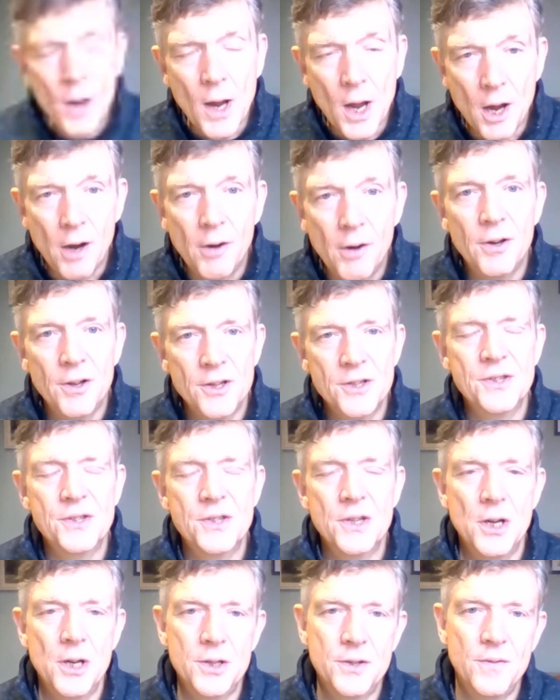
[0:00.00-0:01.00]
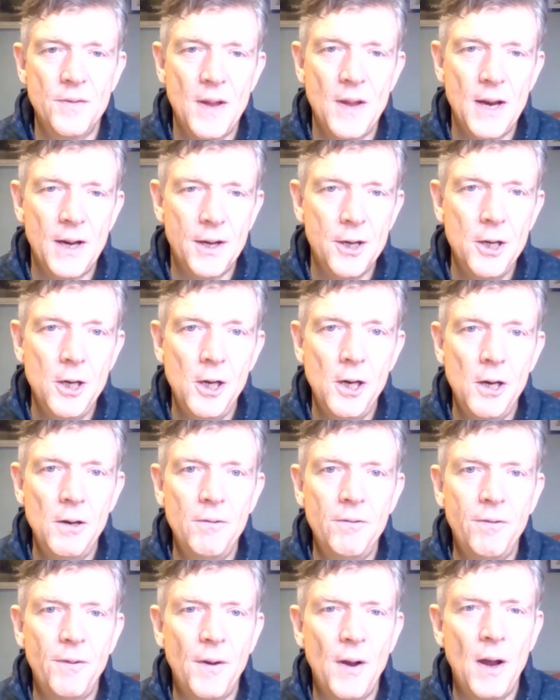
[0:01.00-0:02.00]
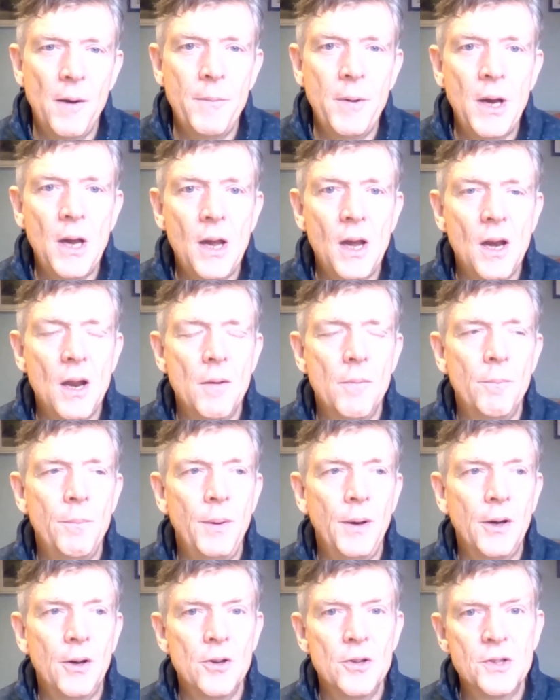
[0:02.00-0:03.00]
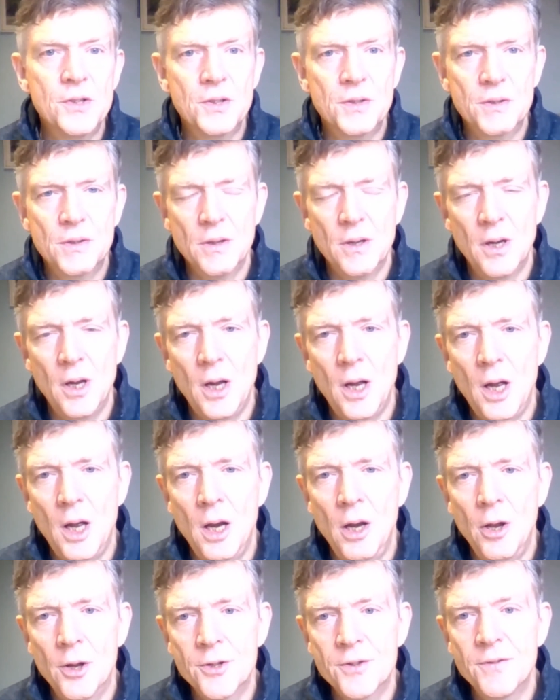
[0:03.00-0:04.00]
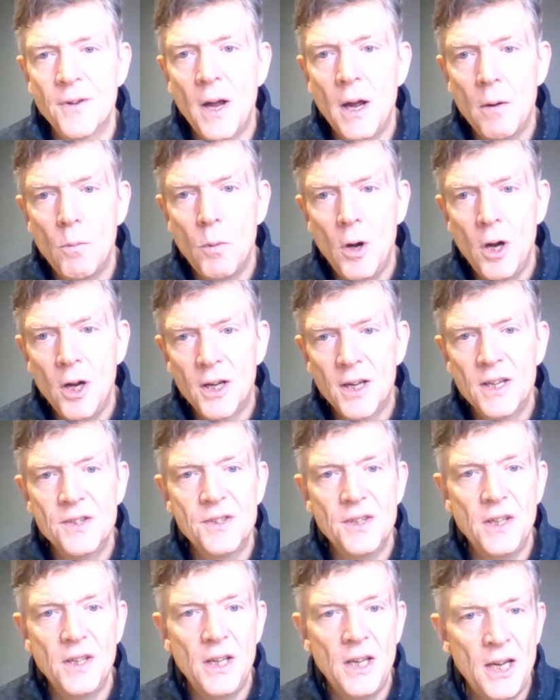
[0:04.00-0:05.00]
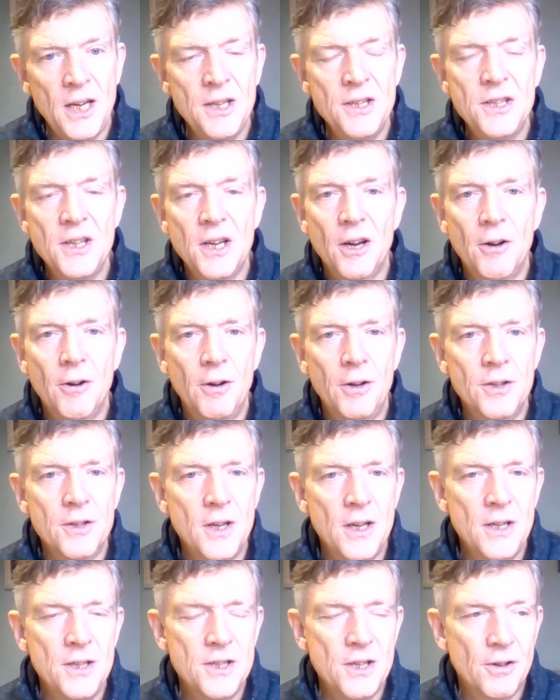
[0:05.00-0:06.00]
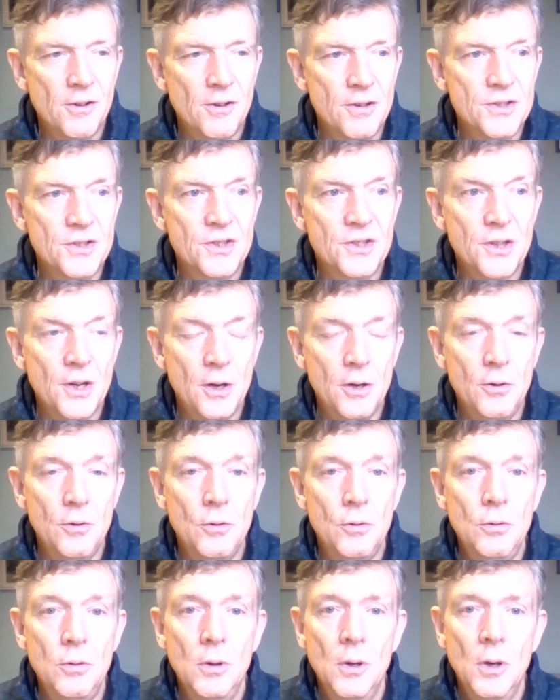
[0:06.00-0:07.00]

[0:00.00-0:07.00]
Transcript: we are at the start of that curve. I mean, because a lot of our work is in India, and India is so